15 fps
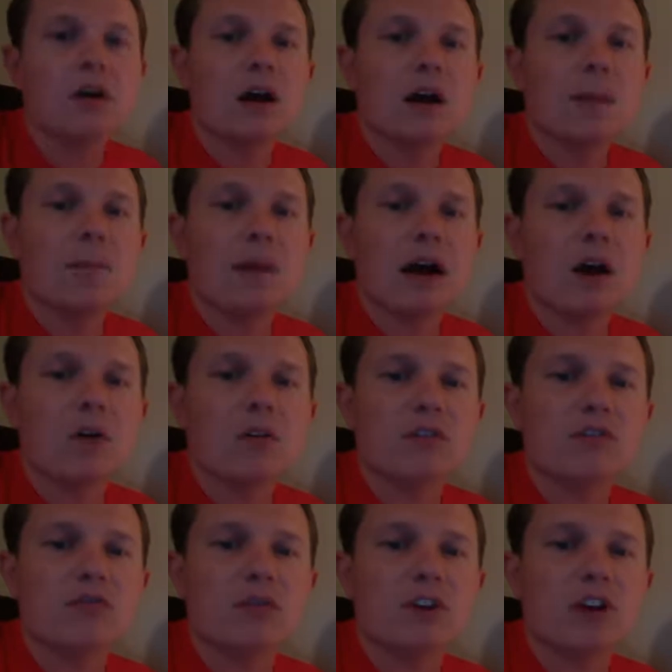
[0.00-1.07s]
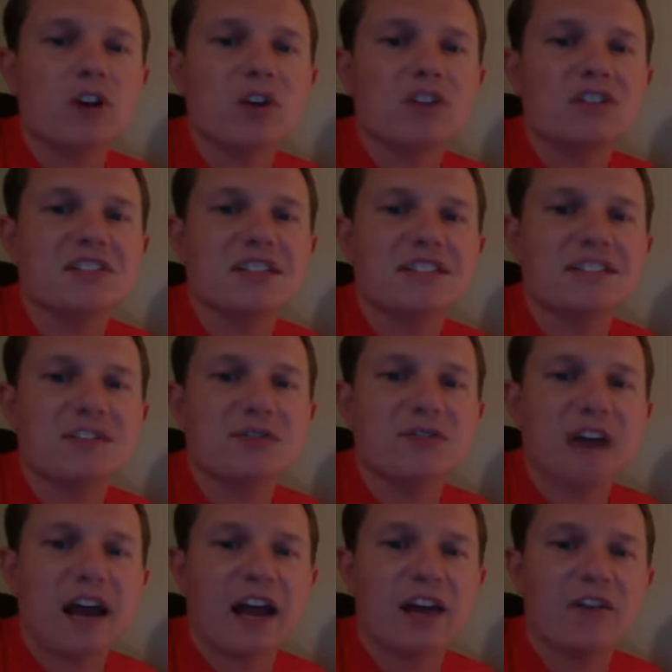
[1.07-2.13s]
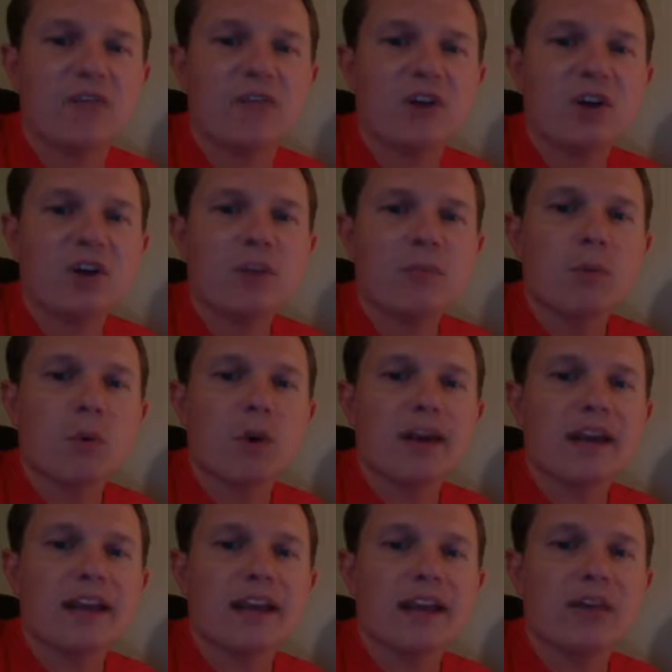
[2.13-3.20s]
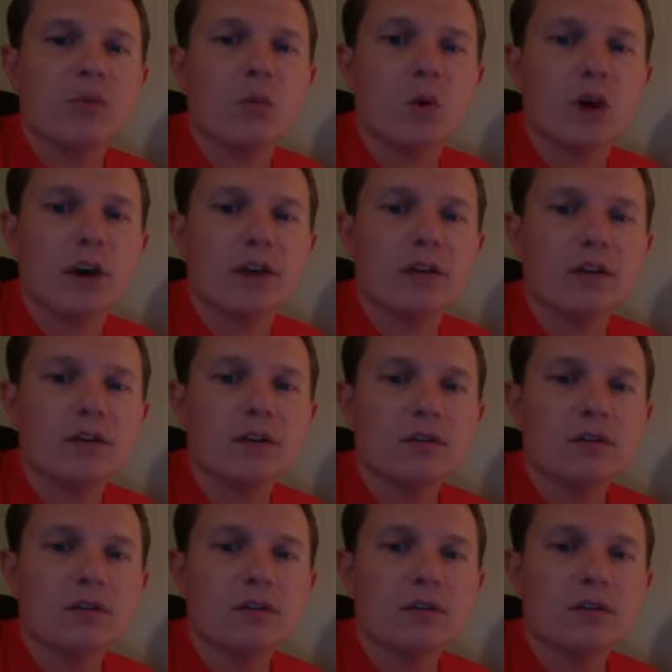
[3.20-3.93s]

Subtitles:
365.81,